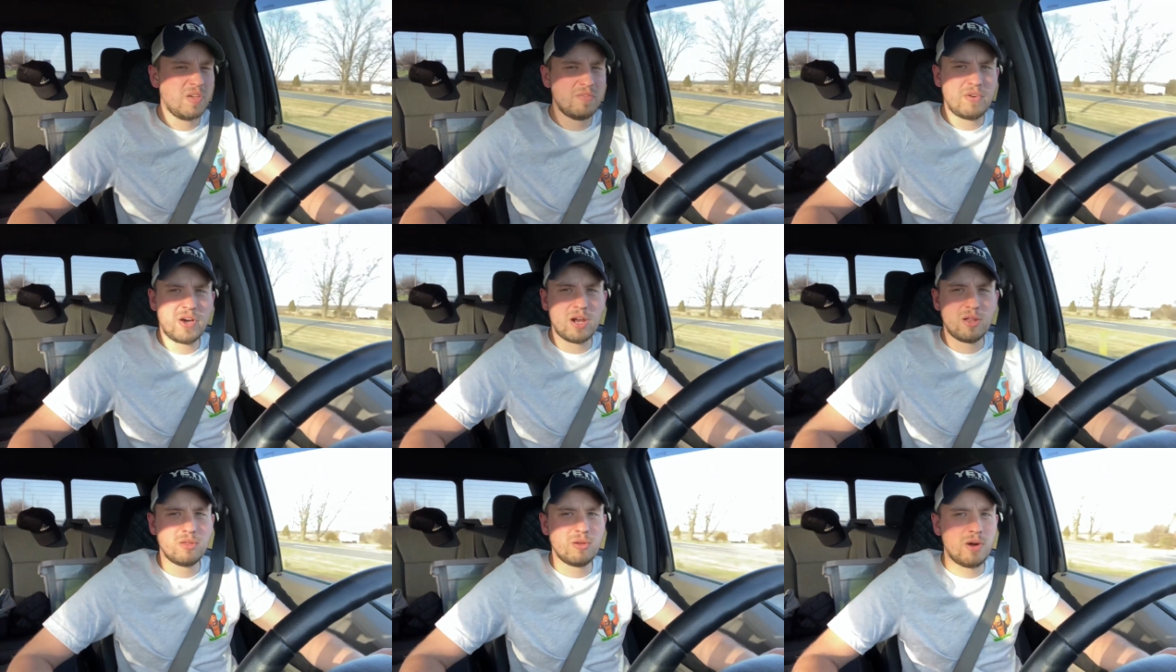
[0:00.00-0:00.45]
if
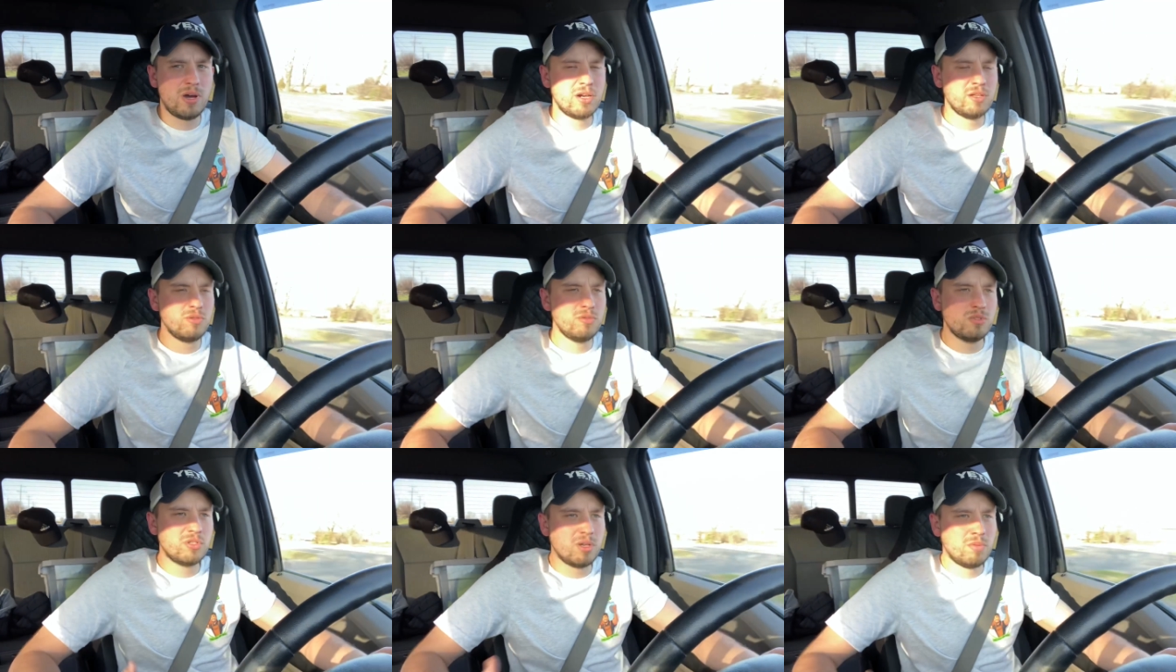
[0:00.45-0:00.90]
I don't know how to
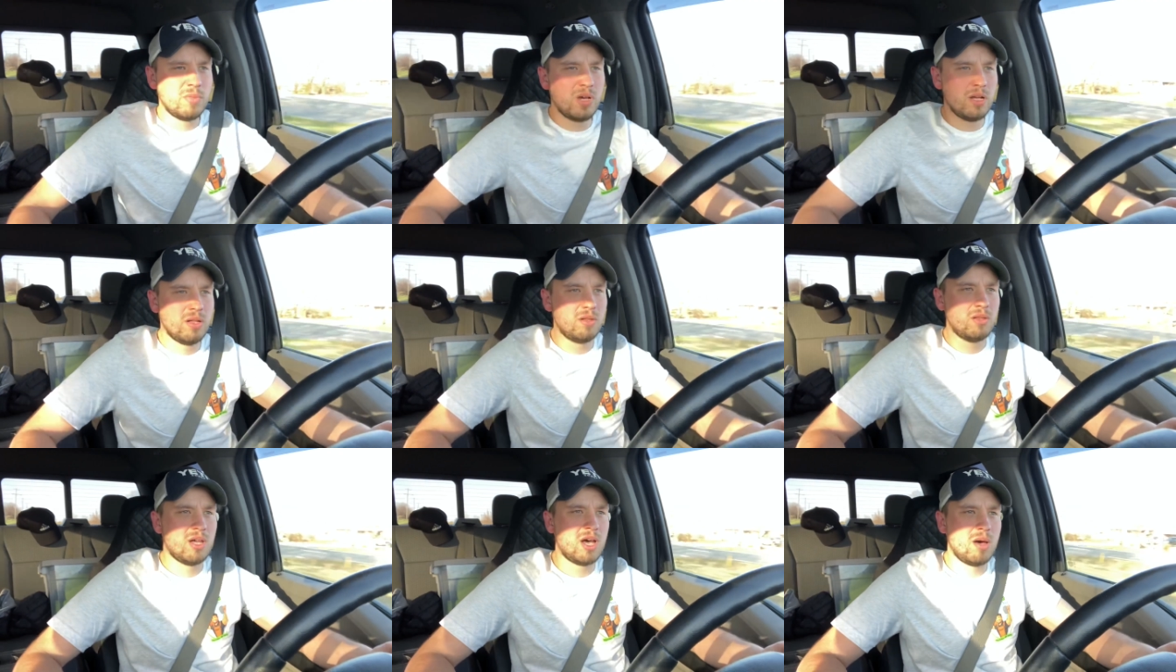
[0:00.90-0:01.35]
do something,
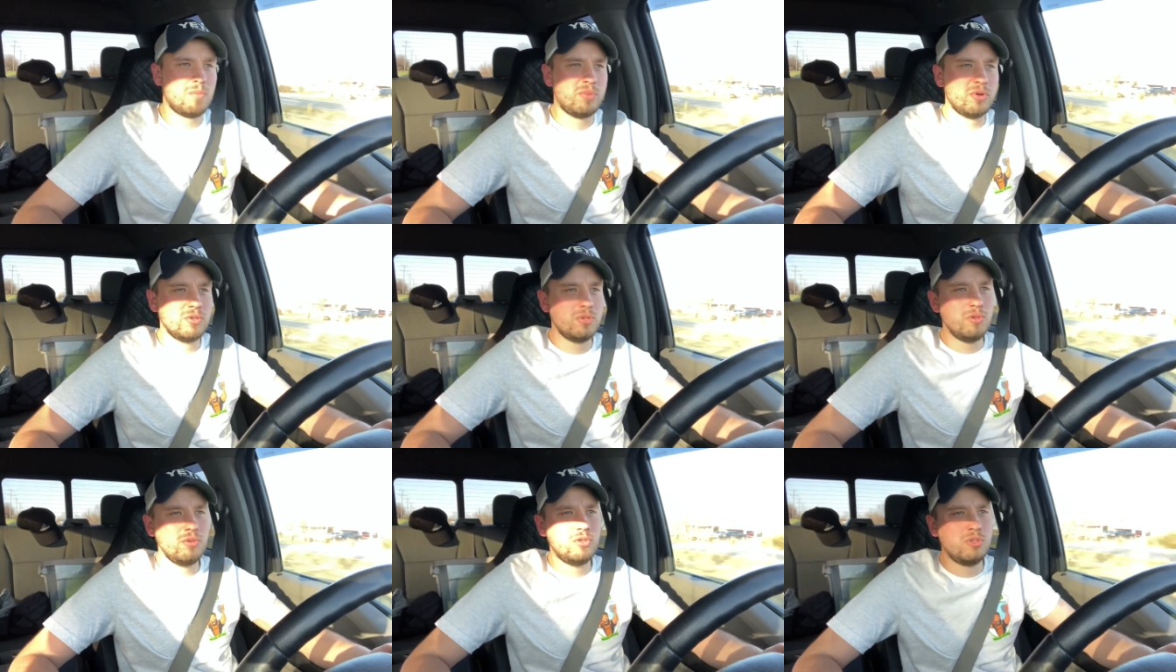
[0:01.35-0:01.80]
I'll hop
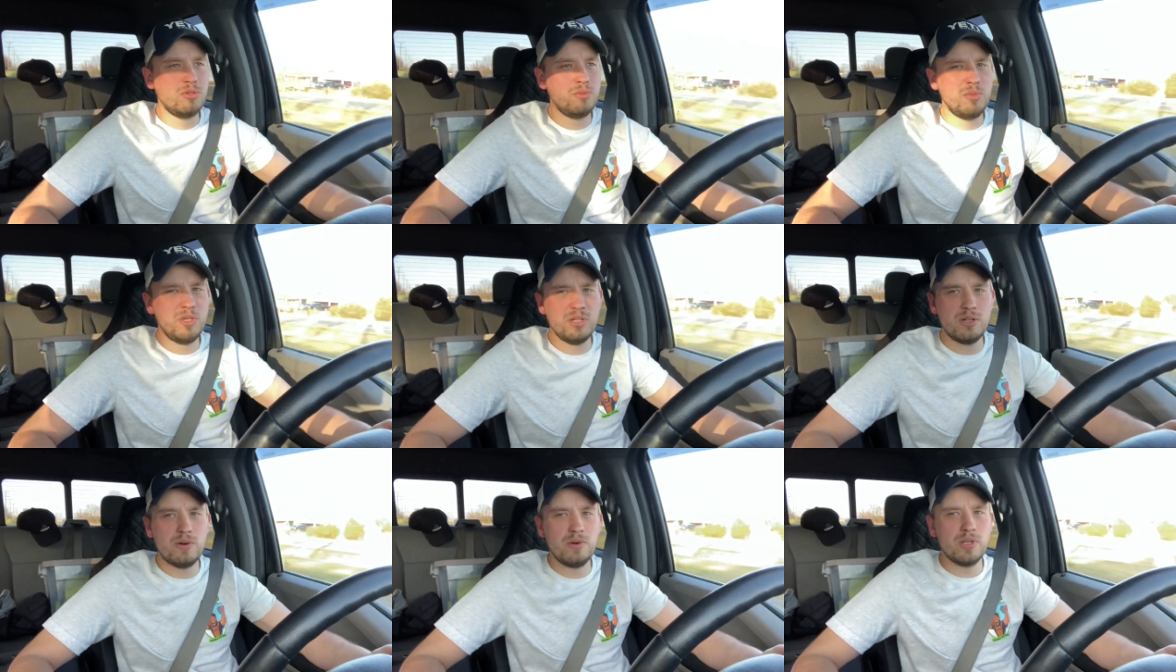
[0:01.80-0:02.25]
on YouTube,
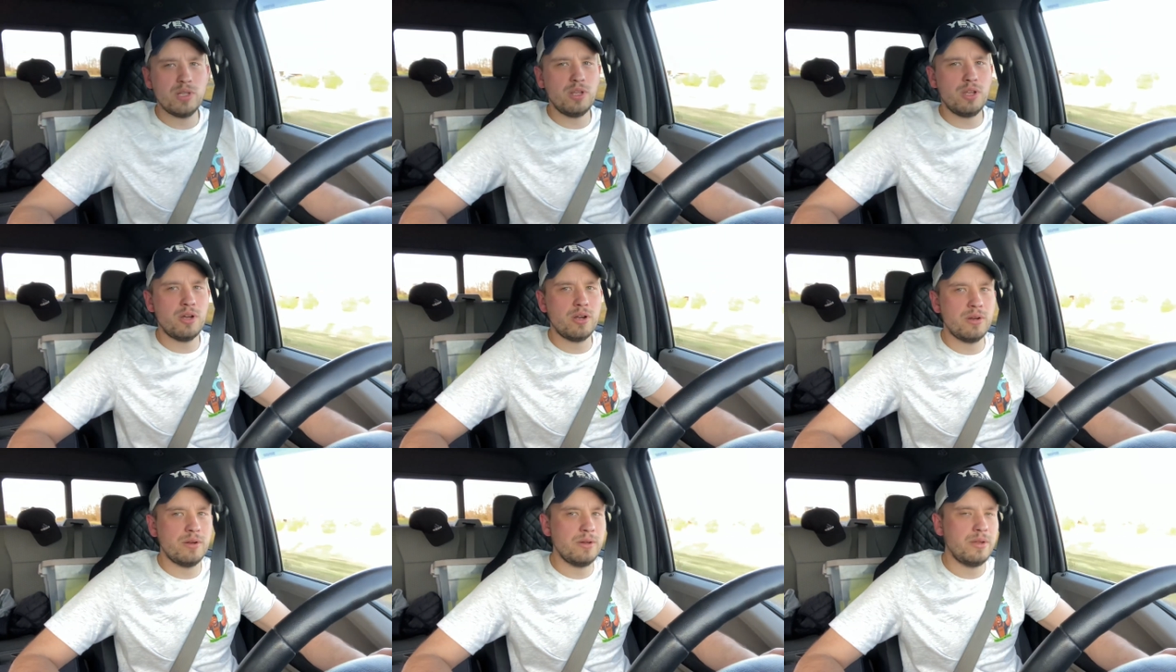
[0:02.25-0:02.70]
you know, and
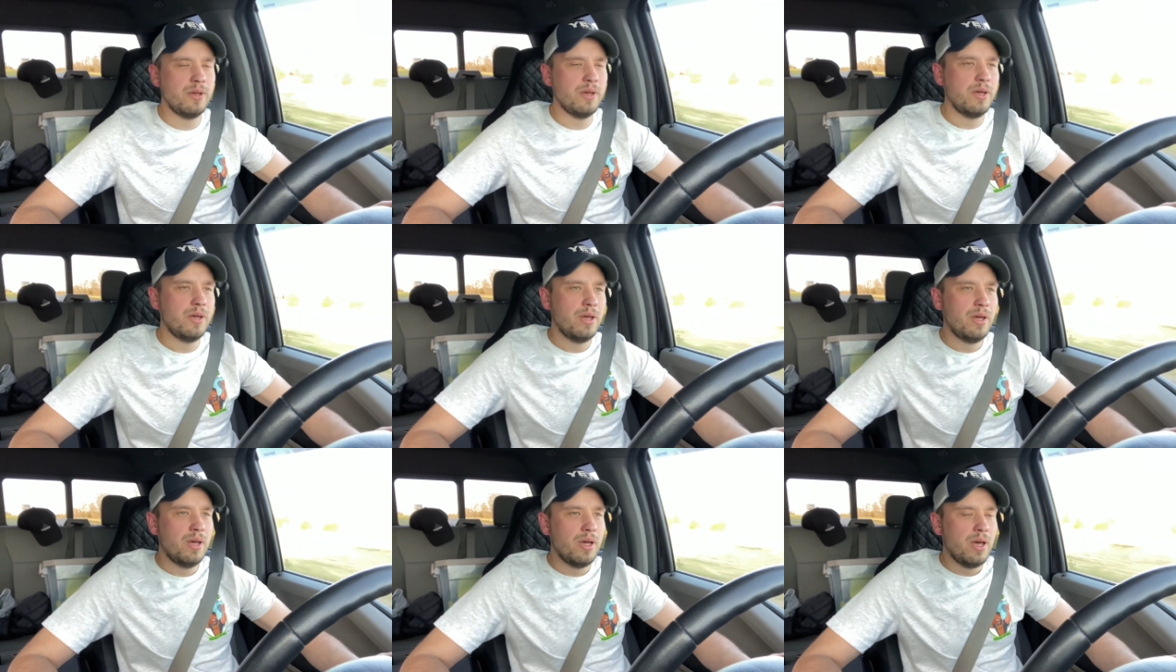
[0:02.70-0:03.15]

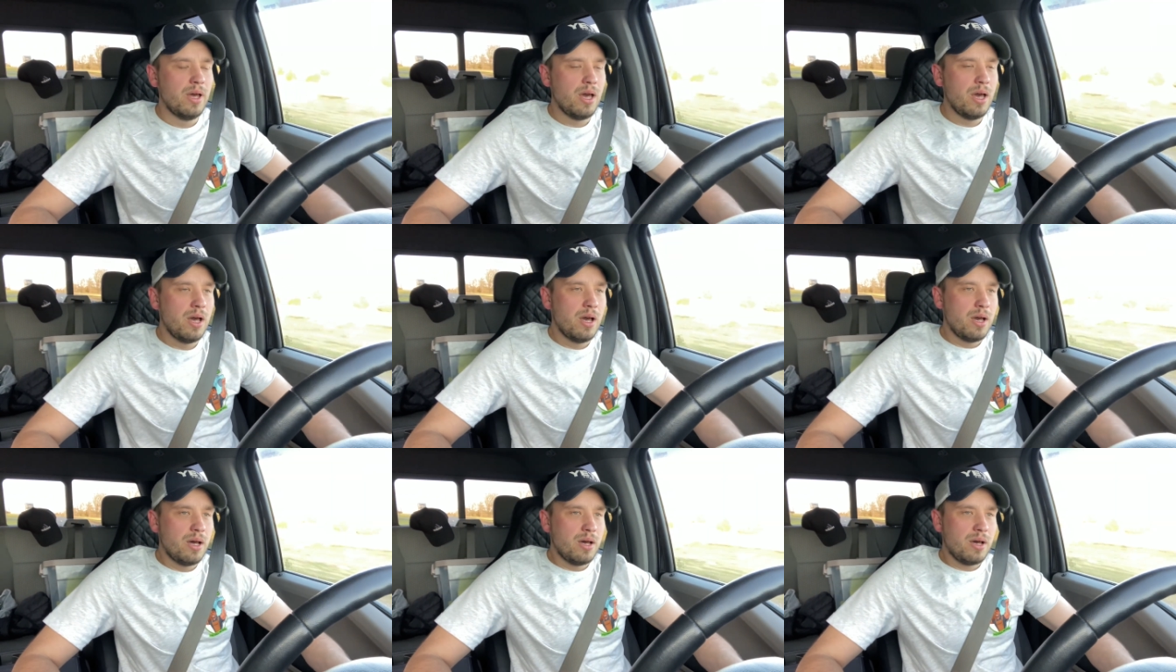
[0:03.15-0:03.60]

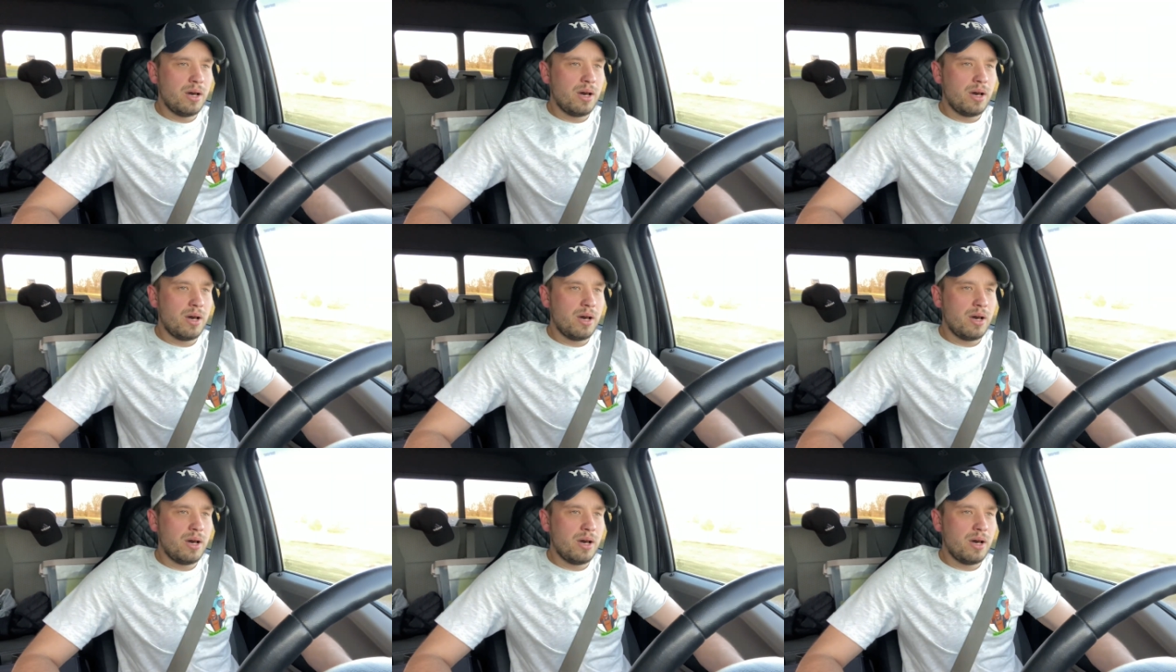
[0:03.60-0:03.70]
learn.